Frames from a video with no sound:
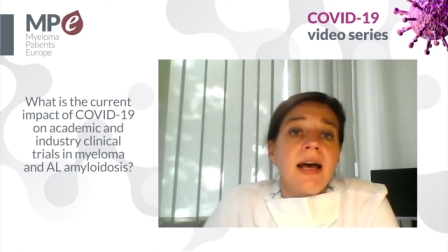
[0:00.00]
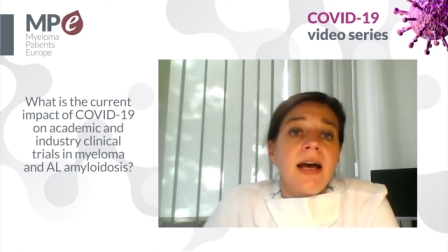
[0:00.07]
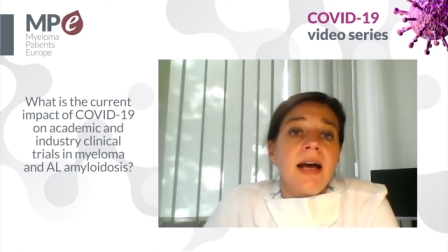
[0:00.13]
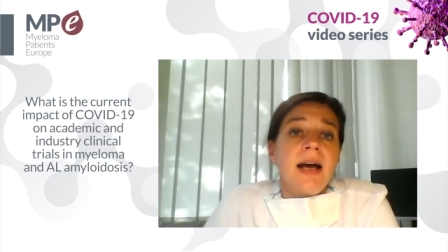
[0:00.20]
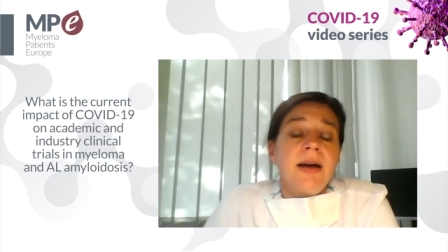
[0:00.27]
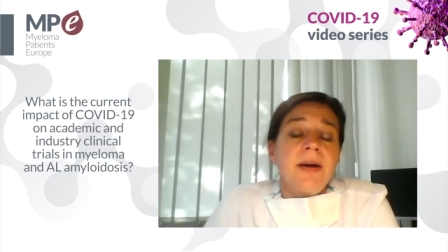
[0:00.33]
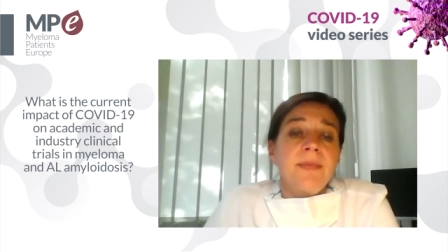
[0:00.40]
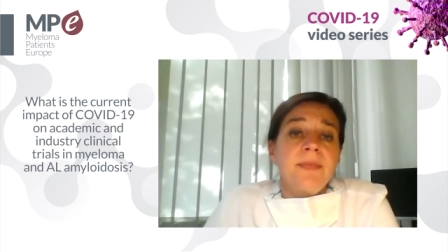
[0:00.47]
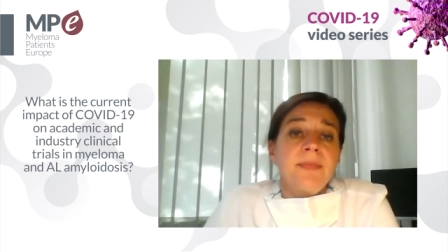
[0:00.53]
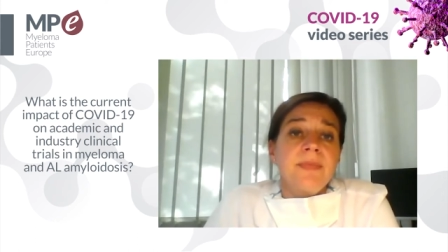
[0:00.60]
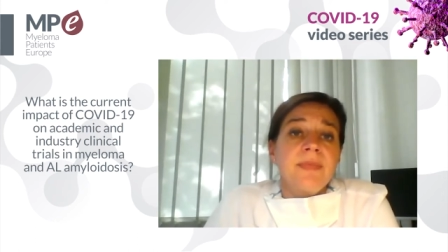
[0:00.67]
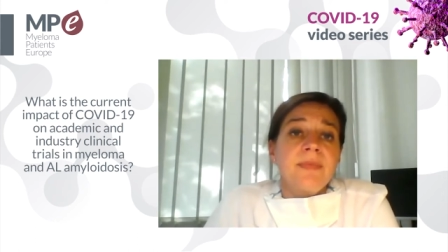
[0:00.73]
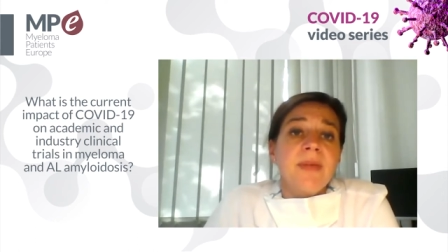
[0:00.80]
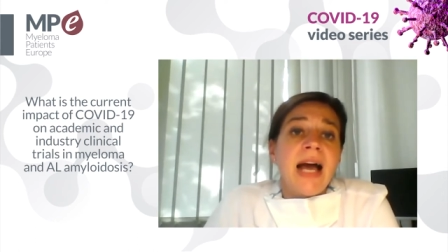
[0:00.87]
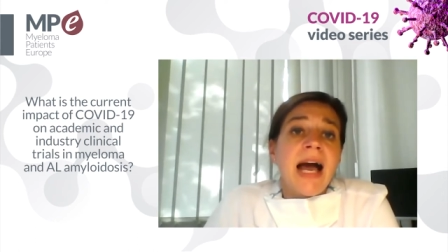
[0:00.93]

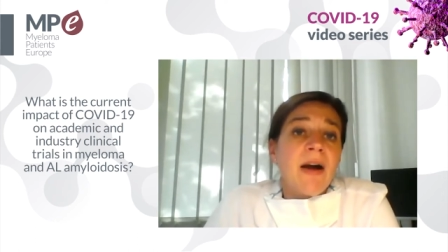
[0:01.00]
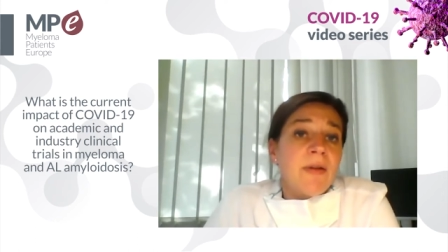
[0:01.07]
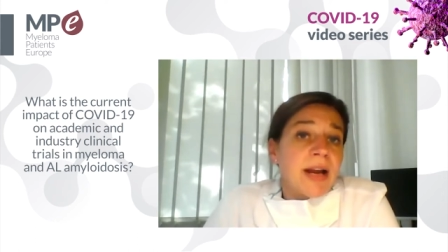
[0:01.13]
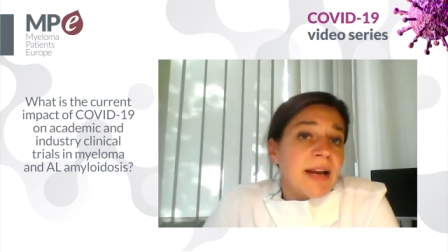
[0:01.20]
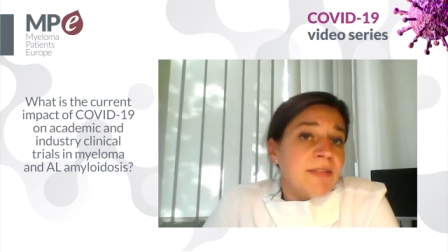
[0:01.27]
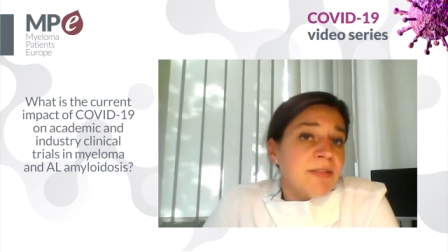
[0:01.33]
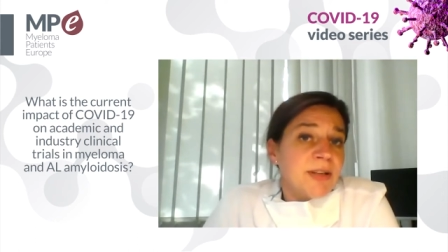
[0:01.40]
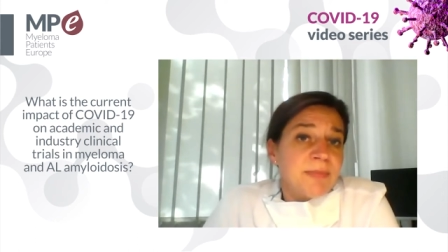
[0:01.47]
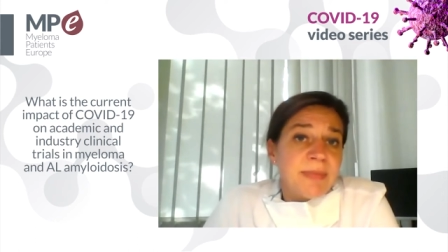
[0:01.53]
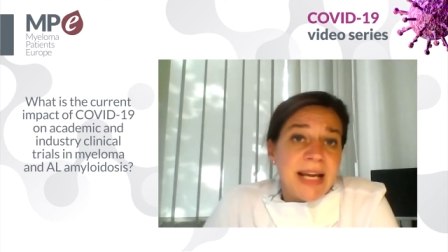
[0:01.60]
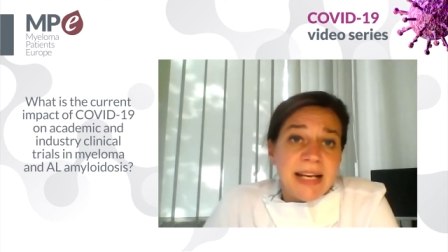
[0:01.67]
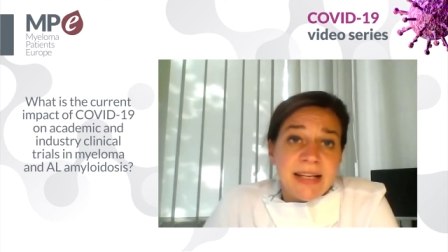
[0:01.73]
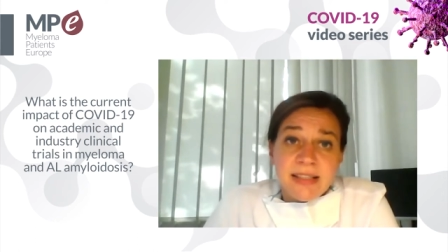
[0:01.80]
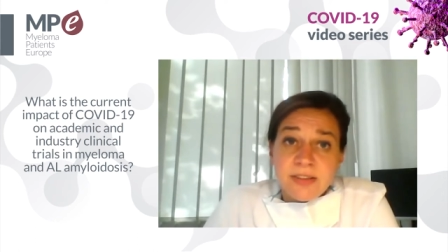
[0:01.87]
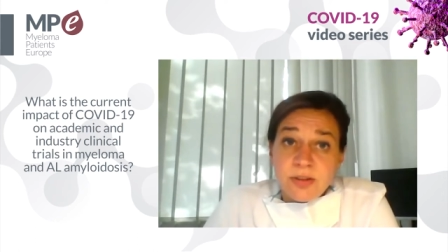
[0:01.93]
However,
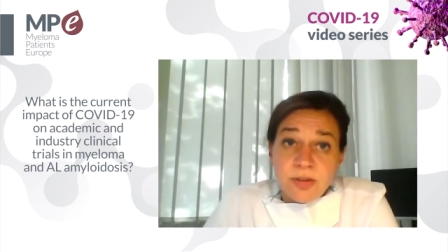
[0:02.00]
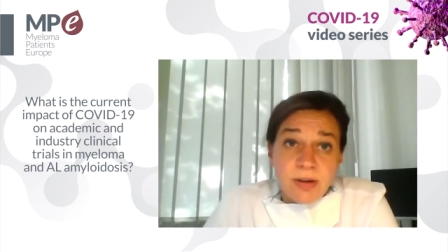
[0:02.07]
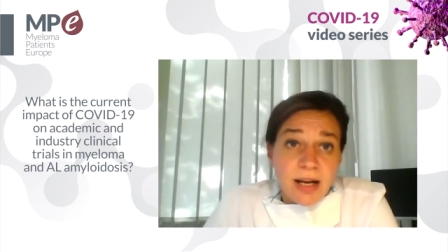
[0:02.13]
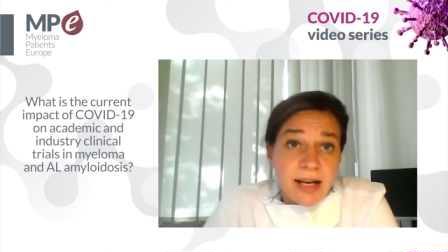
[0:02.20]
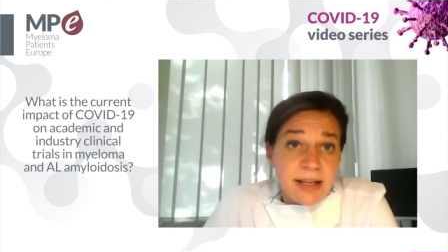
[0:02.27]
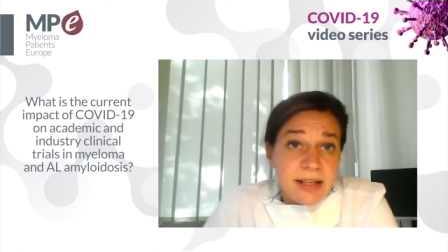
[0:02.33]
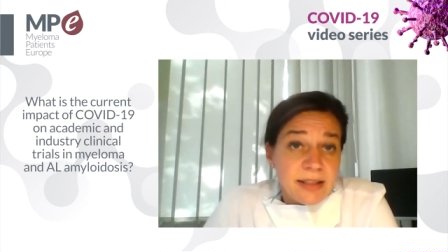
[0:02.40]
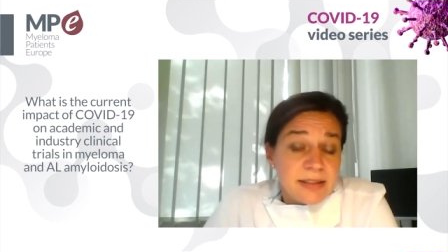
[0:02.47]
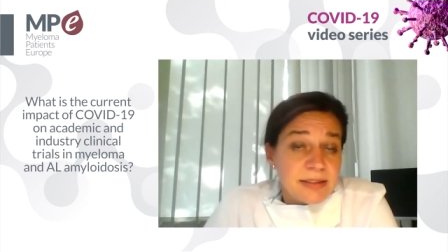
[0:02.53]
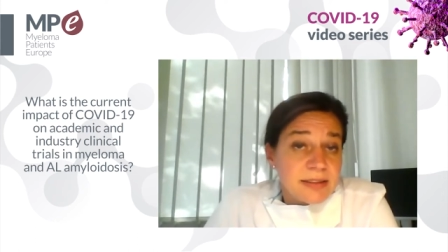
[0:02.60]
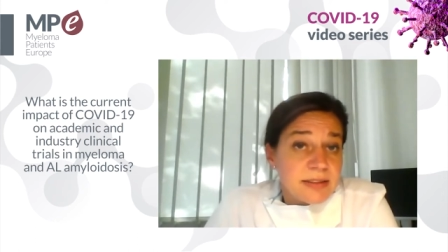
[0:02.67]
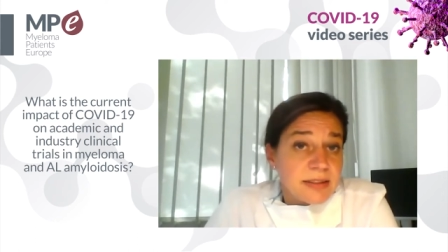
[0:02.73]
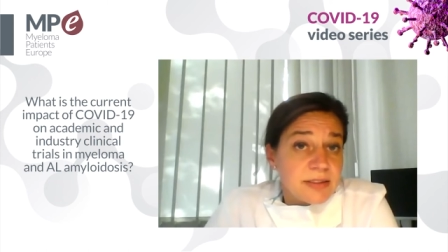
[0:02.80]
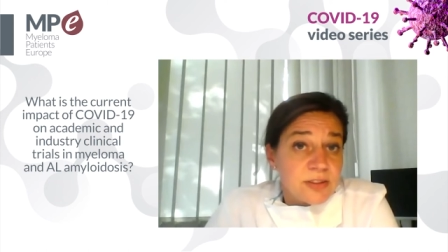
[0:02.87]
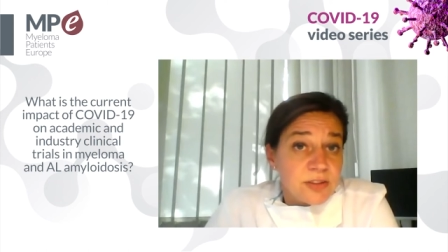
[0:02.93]
many
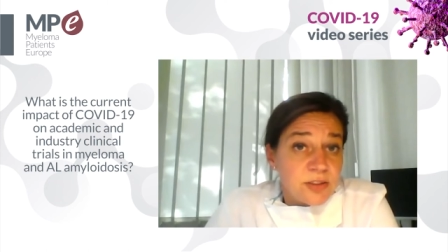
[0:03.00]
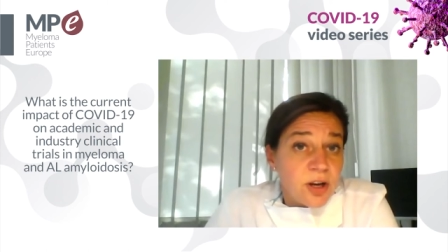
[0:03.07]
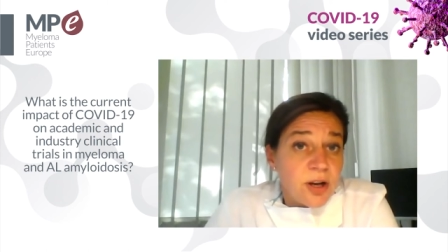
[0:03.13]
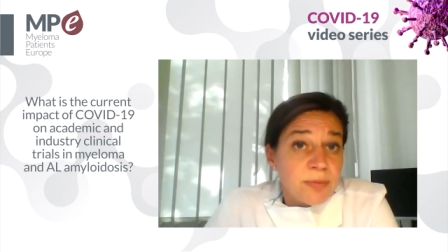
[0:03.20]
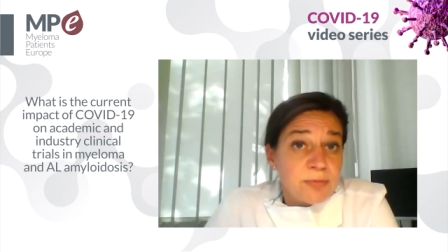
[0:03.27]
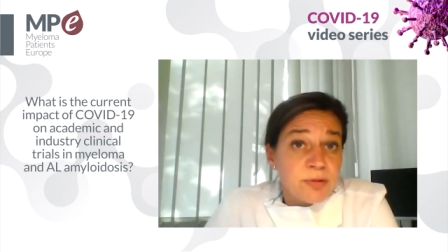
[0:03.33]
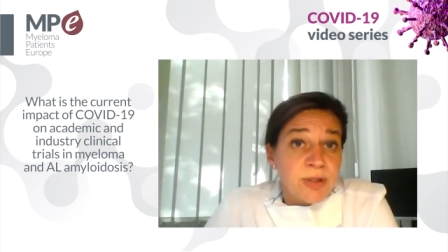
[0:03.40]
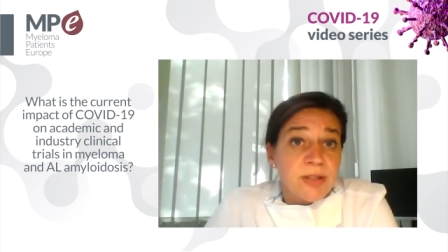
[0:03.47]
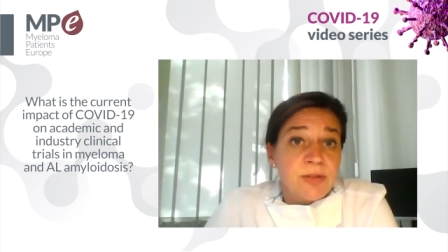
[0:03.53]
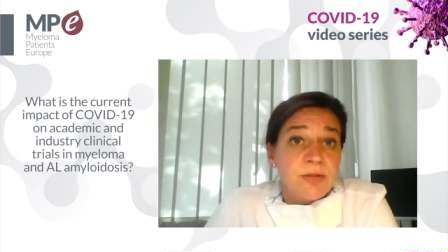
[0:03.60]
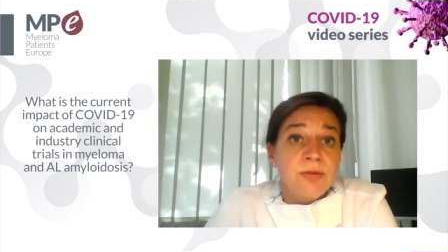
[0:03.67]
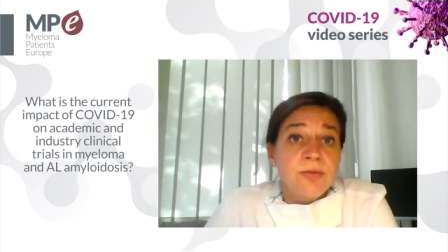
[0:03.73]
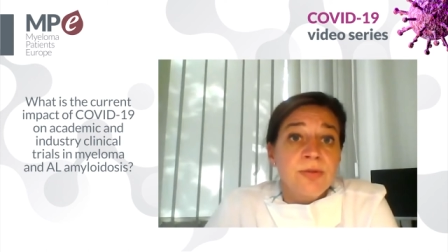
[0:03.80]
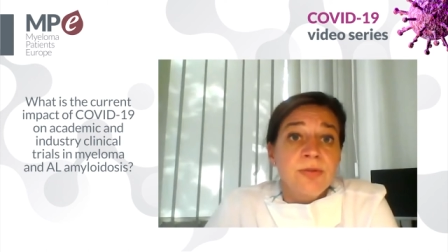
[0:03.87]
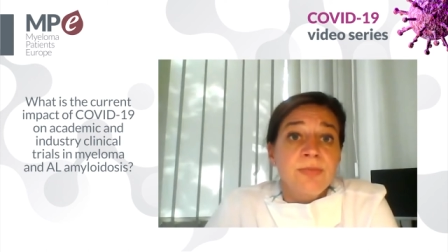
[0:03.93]
trials stopped
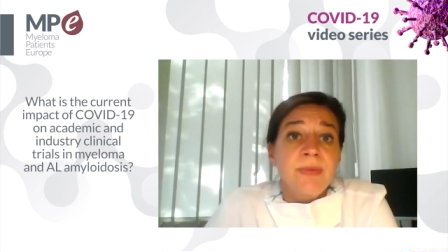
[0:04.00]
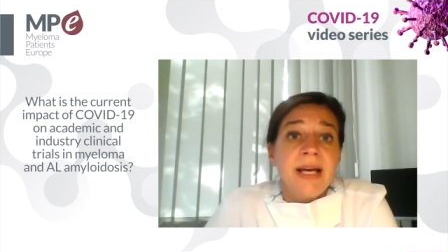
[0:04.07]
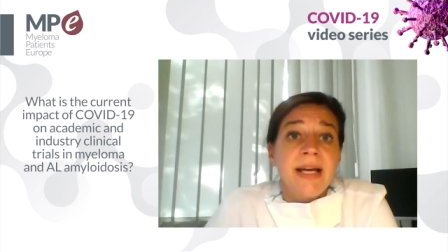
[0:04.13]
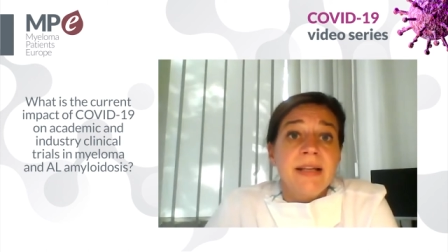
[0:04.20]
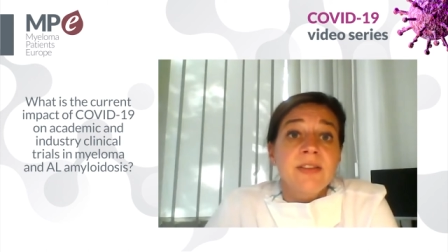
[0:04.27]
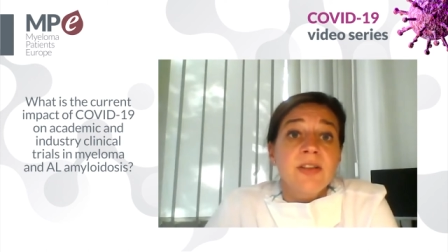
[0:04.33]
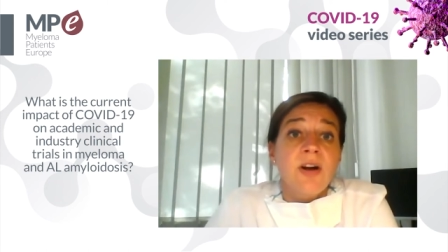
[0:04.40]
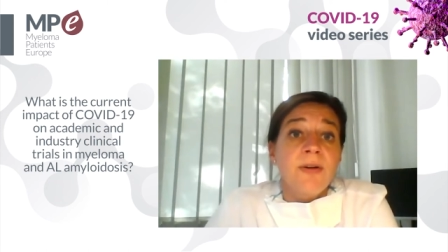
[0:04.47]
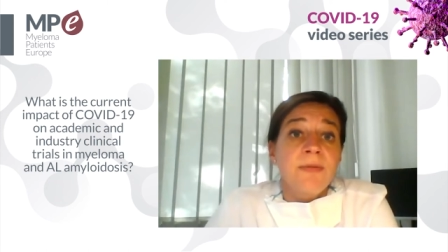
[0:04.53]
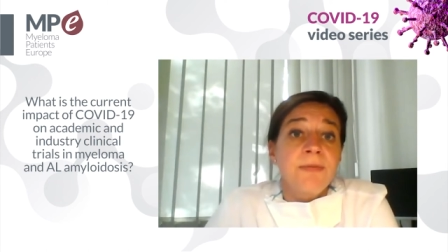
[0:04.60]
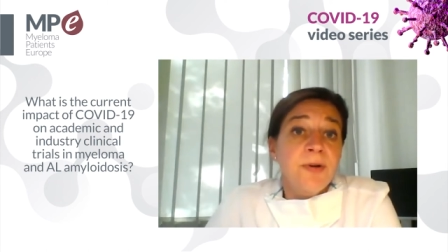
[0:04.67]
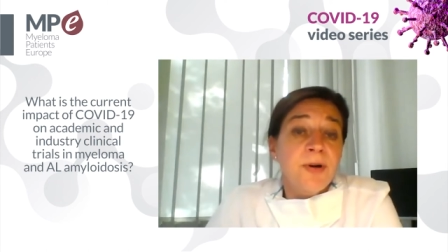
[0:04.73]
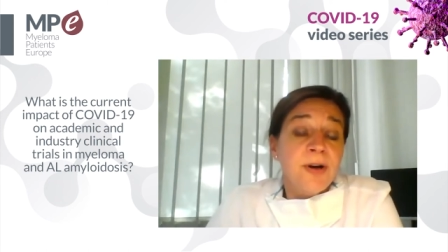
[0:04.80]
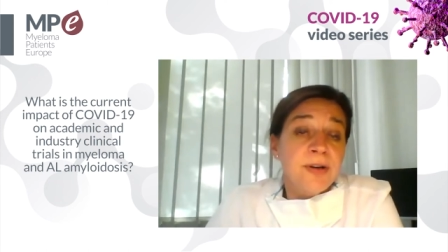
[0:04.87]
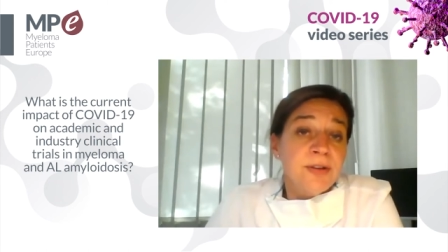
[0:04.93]
recruitment
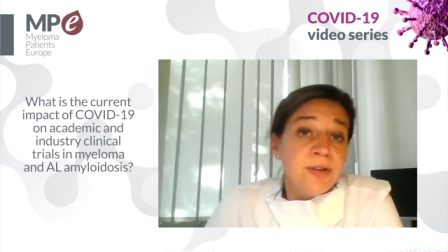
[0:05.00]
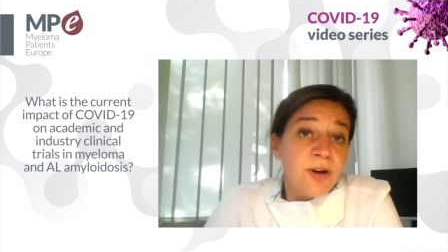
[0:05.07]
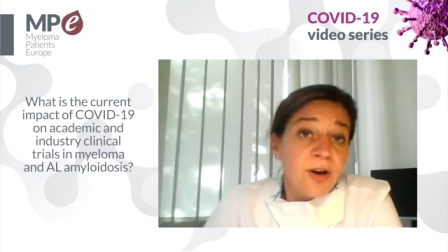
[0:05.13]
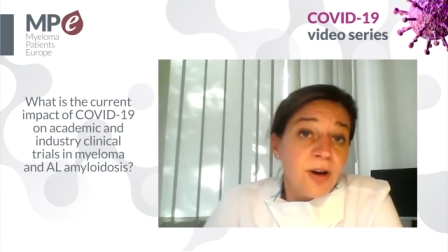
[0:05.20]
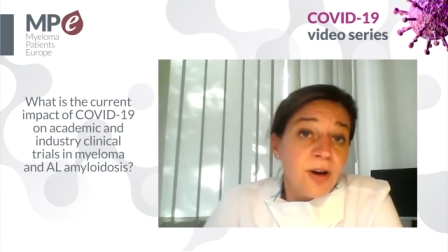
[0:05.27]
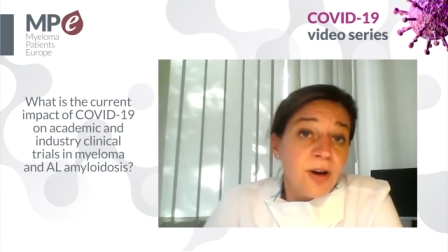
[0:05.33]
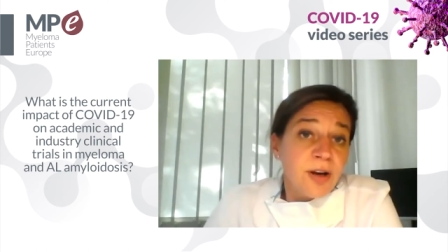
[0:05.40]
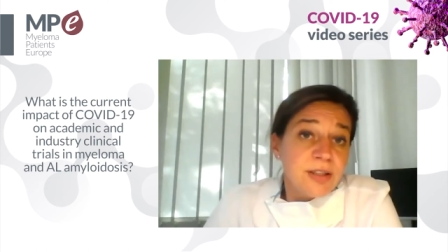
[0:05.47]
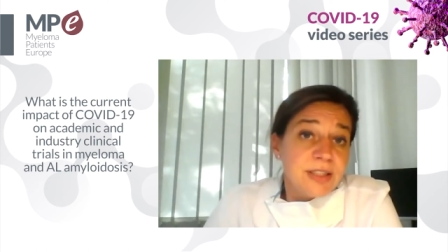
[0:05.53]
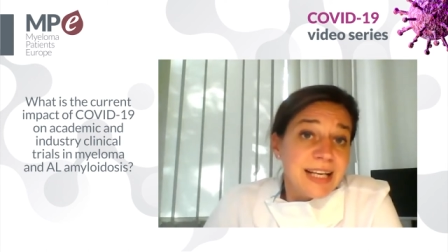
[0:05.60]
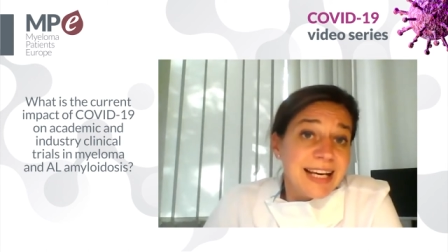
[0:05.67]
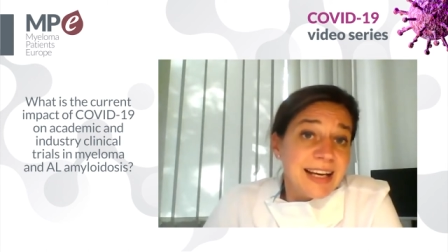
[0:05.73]
or